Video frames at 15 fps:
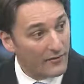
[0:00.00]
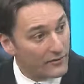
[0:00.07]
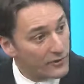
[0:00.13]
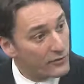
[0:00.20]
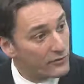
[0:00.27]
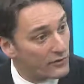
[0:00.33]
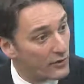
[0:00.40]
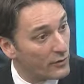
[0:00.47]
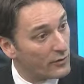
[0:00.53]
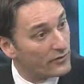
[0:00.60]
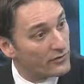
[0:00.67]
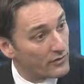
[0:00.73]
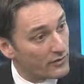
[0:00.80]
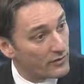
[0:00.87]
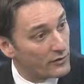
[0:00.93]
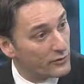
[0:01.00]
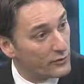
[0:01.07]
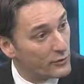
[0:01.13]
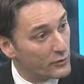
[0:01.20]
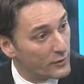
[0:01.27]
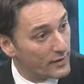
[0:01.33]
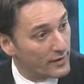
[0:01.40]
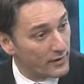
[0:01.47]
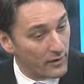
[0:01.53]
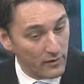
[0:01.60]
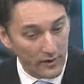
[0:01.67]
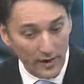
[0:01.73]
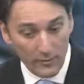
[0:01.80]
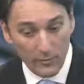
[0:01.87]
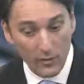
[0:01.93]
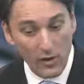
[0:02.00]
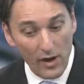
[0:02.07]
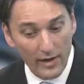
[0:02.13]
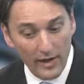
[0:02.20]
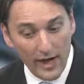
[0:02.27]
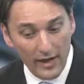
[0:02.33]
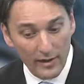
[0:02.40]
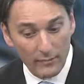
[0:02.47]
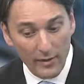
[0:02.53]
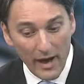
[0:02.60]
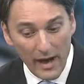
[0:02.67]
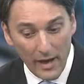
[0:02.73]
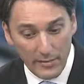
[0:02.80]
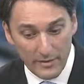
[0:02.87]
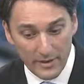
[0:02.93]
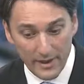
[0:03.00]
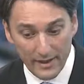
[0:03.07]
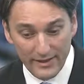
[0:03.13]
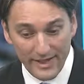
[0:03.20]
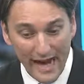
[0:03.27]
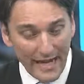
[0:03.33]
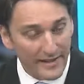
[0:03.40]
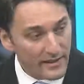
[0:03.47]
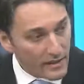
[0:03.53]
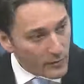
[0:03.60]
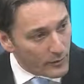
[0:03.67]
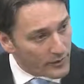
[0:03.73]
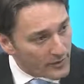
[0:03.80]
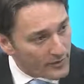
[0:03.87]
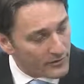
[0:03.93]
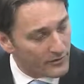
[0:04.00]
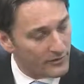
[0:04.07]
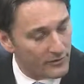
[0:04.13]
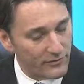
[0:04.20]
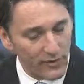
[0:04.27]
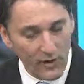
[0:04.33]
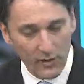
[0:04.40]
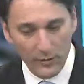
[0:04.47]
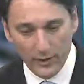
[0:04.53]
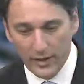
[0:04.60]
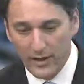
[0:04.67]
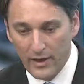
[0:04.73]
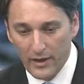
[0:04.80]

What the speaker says: years ago, we started doing our MRI-guided biopsy. And the idea with this is the following.